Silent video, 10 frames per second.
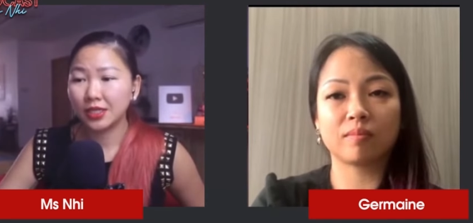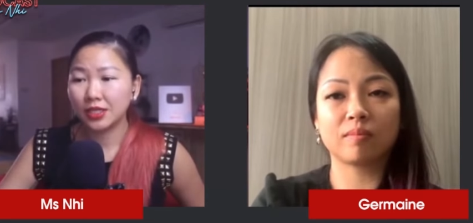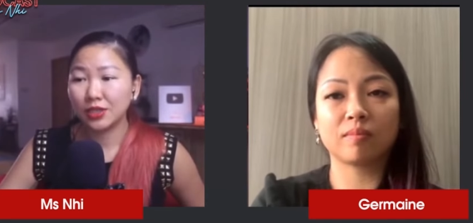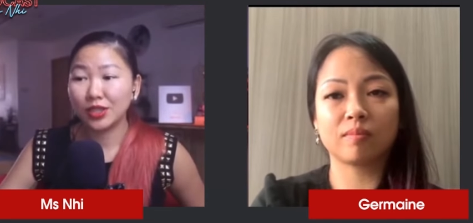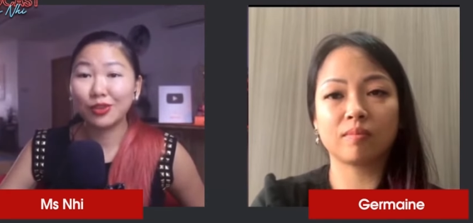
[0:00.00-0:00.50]

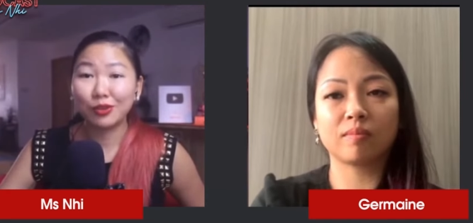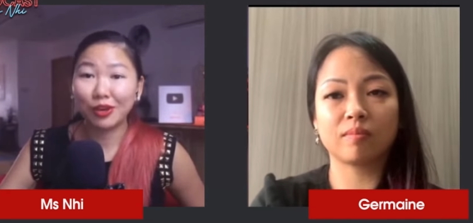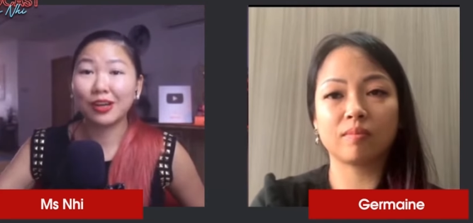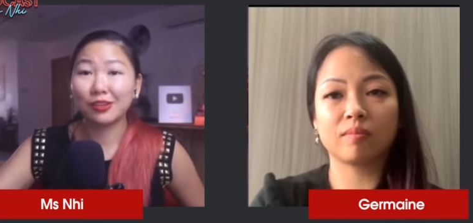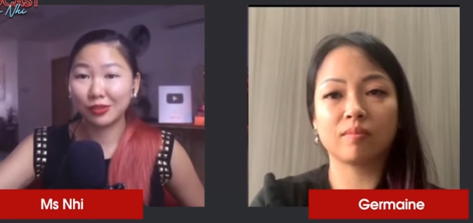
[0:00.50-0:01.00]
Speaker 1: You need to know
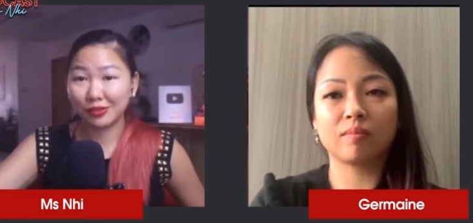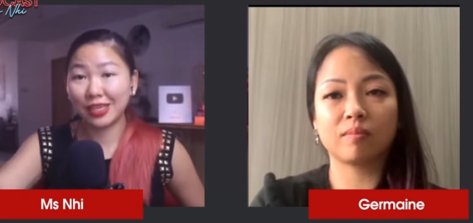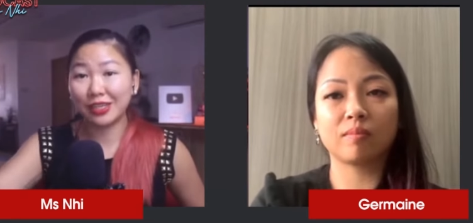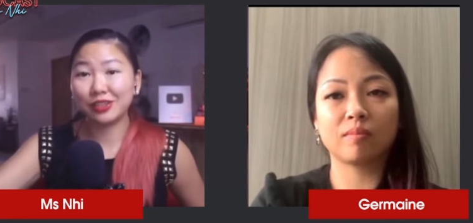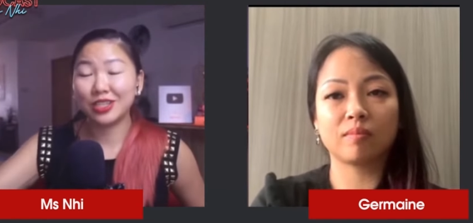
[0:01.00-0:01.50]
how to,
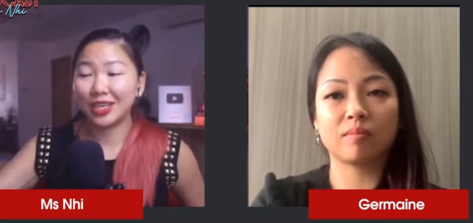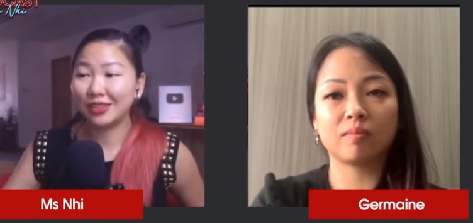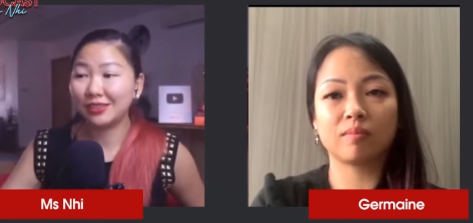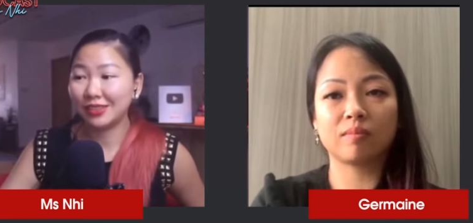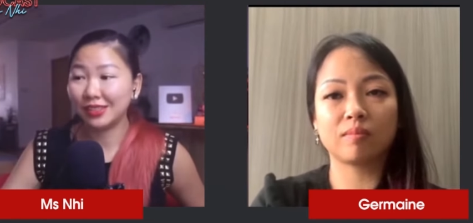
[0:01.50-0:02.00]
like you
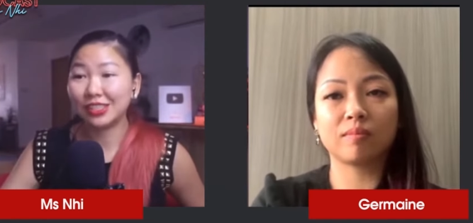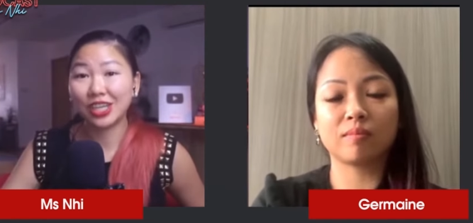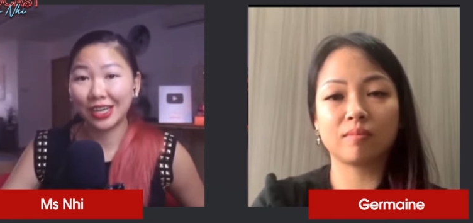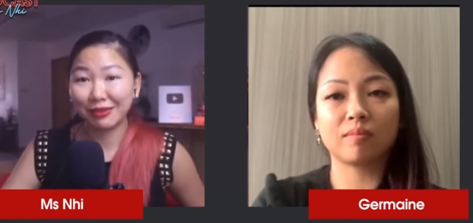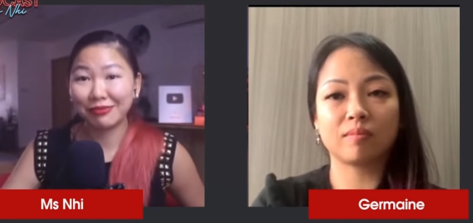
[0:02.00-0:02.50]
say, yeah, shut
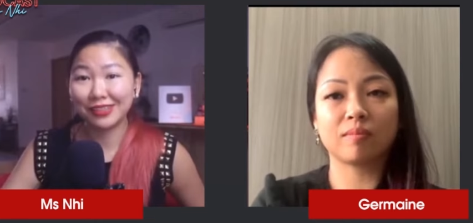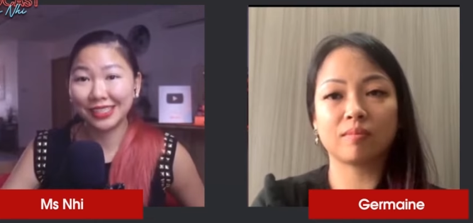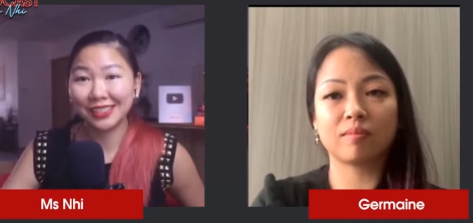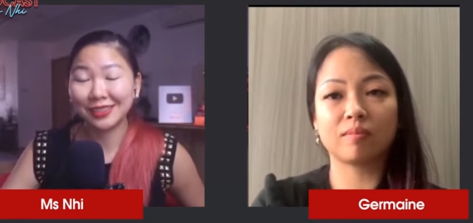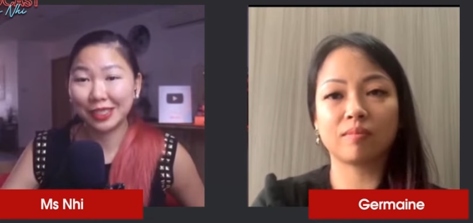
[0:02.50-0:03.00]
up
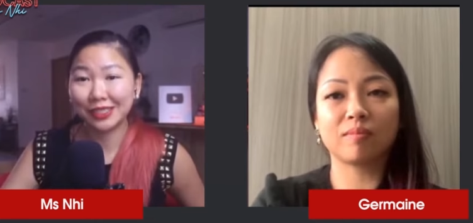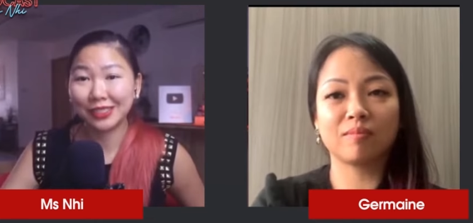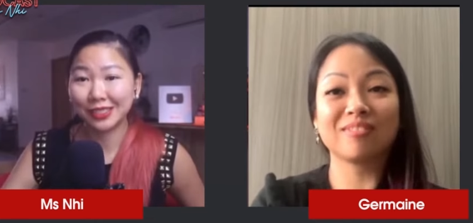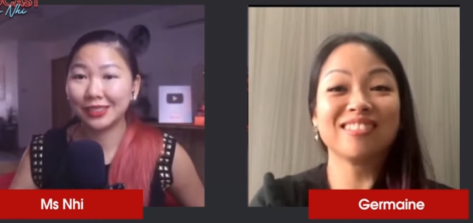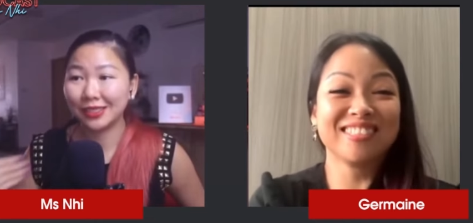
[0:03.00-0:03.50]
first,
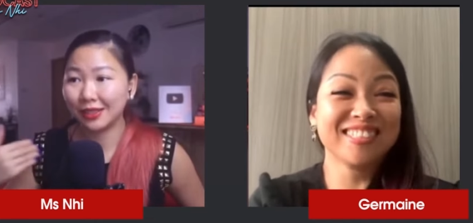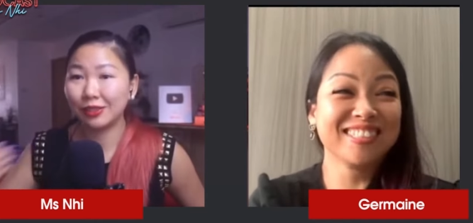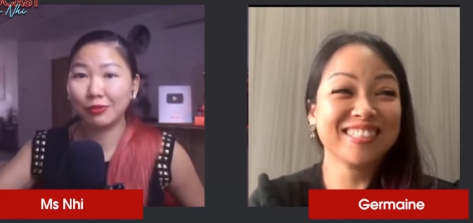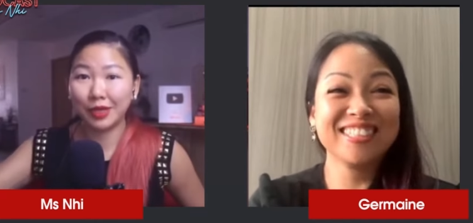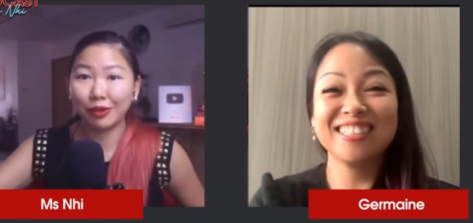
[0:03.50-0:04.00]
because you
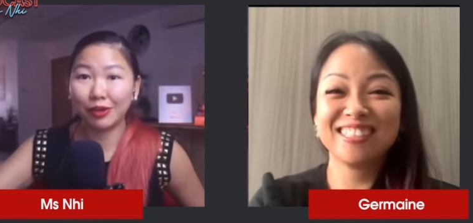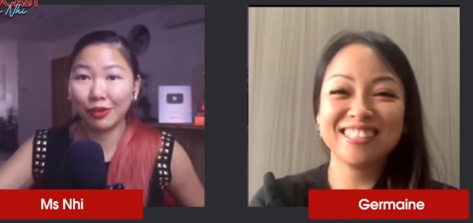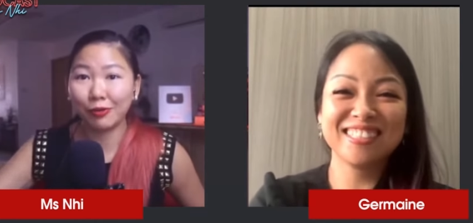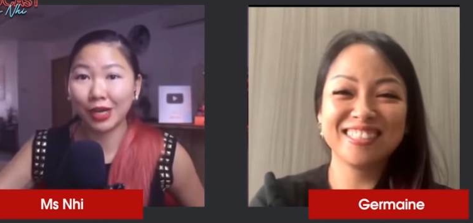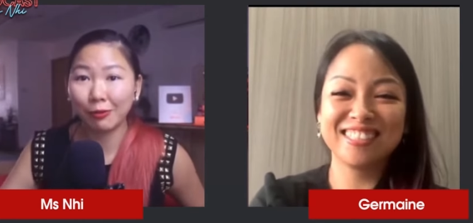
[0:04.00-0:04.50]
may don't know
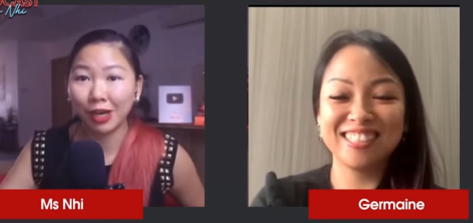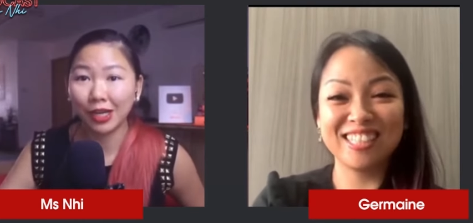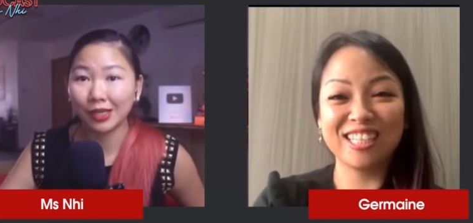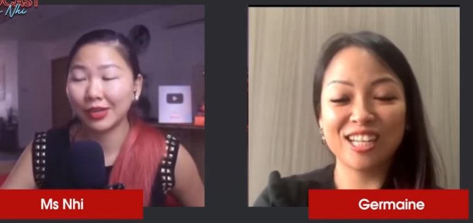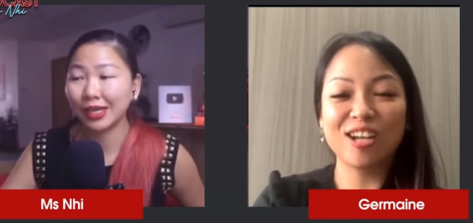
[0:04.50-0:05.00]
what I
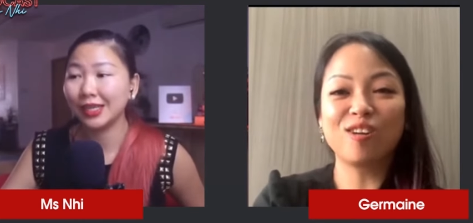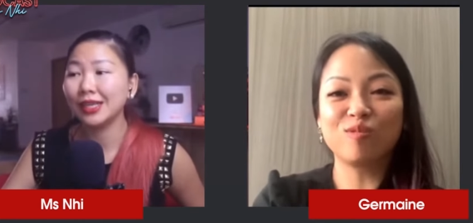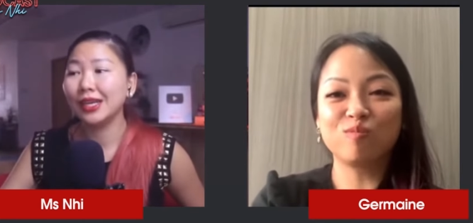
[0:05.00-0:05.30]
want, right?